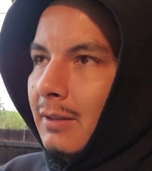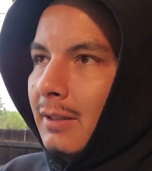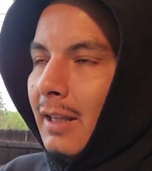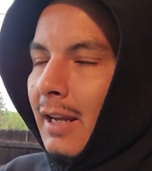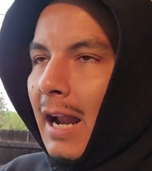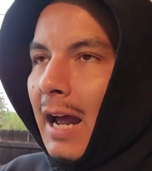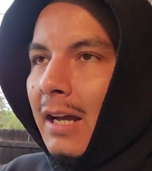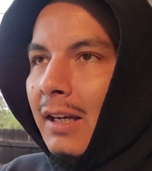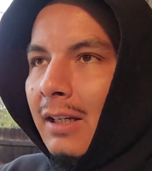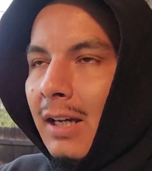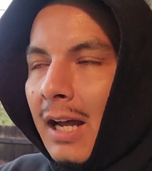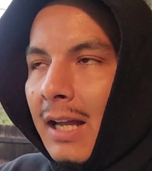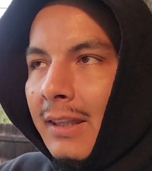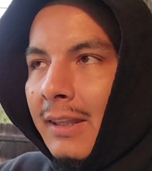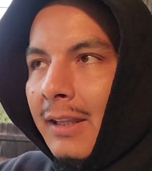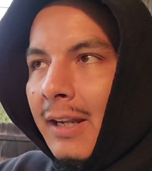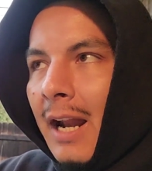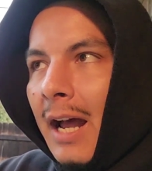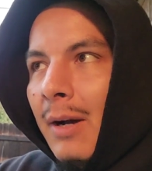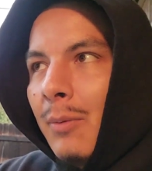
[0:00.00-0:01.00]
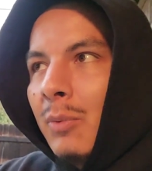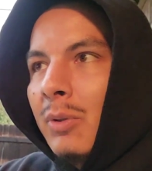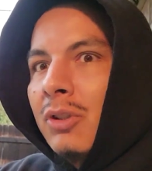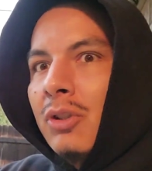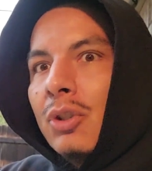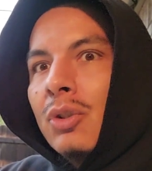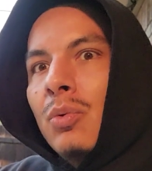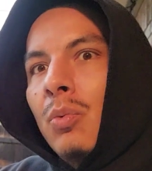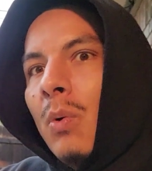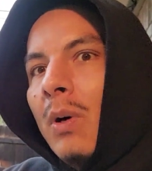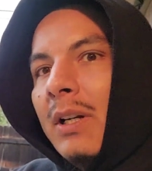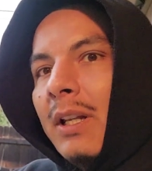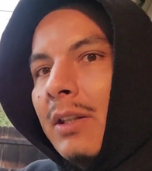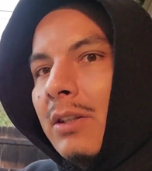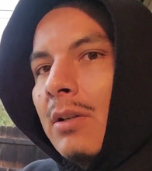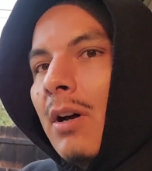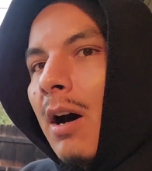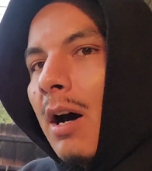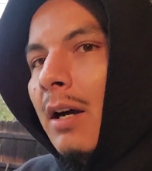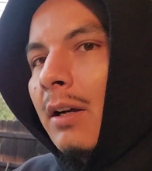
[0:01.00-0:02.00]
that I would just want
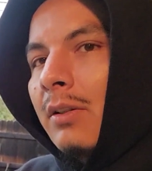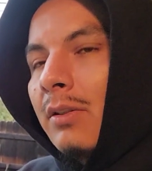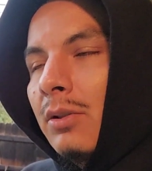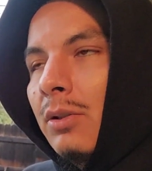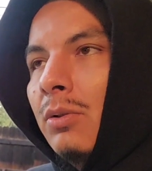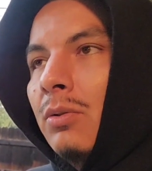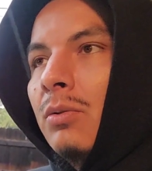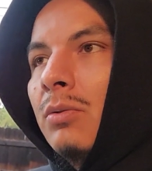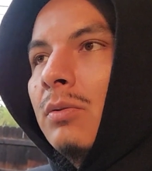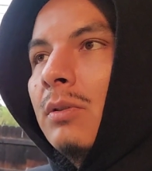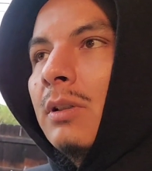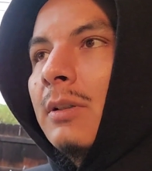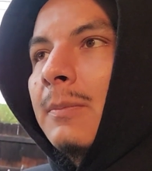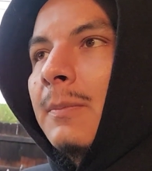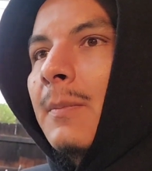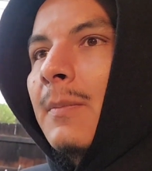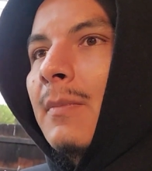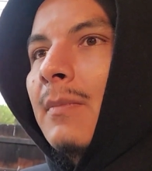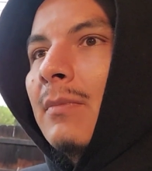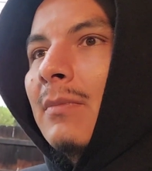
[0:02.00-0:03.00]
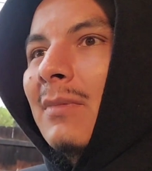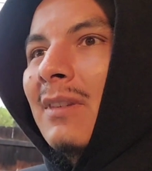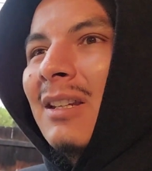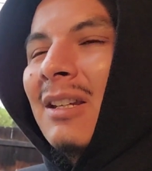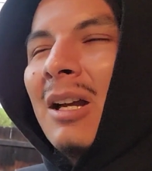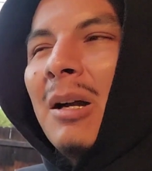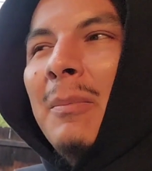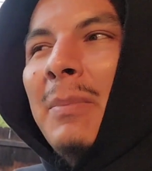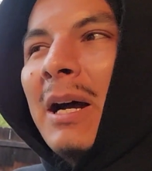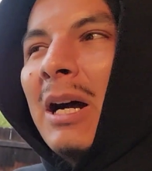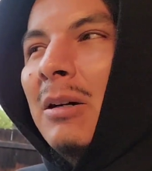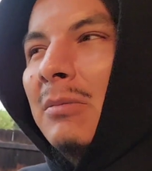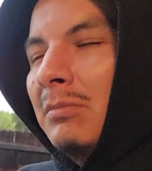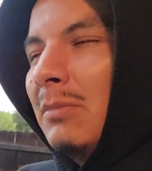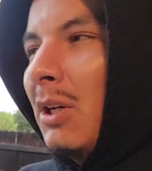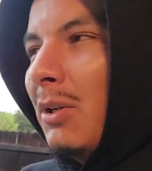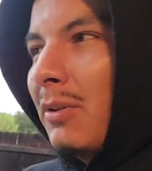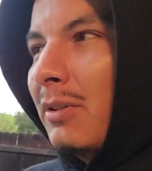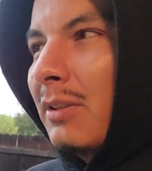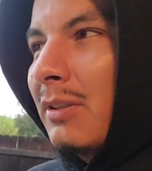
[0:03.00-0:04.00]
to talk to about
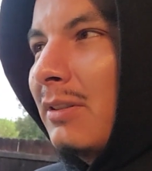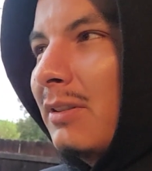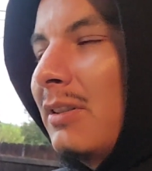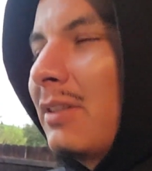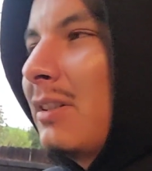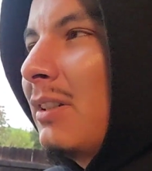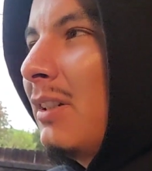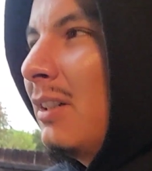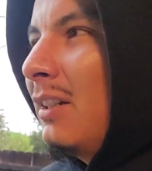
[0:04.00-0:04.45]
motors,